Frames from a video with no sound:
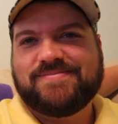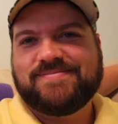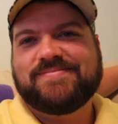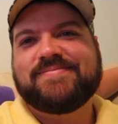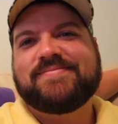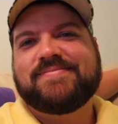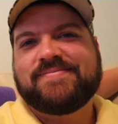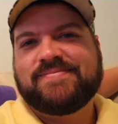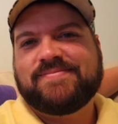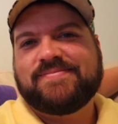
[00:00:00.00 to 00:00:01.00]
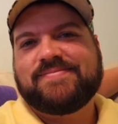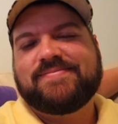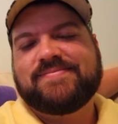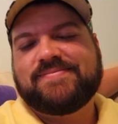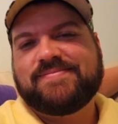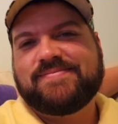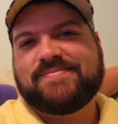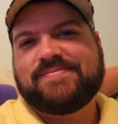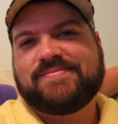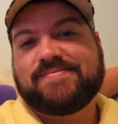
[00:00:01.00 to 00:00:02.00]

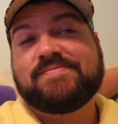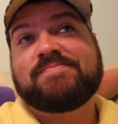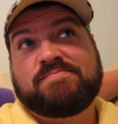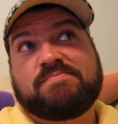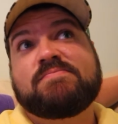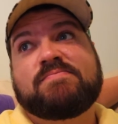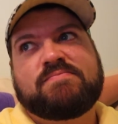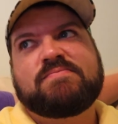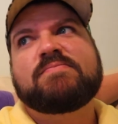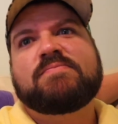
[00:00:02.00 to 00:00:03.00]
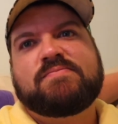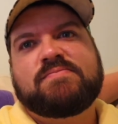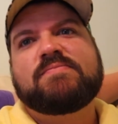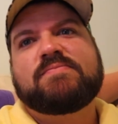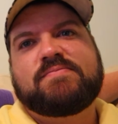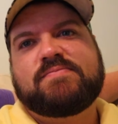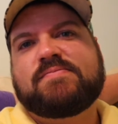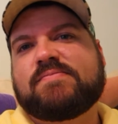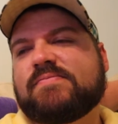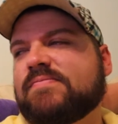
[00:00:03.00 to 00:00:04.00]

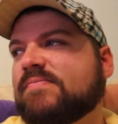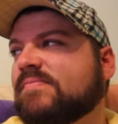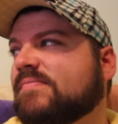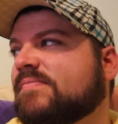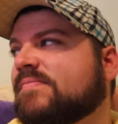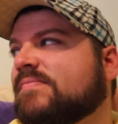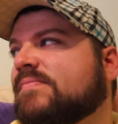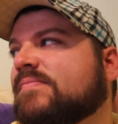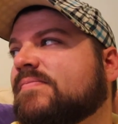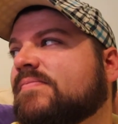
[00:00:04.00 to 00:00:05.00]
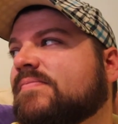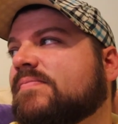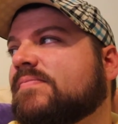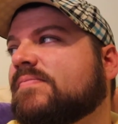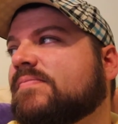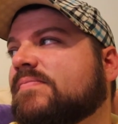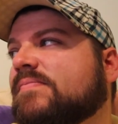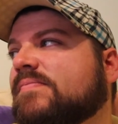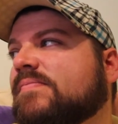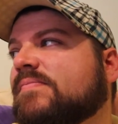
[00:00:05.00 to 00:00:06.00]

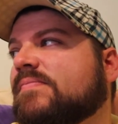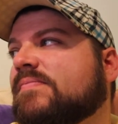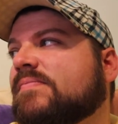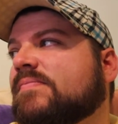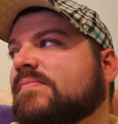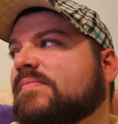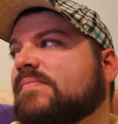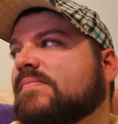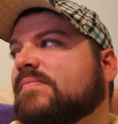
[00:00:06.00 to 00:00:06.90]
The person shown says nothing.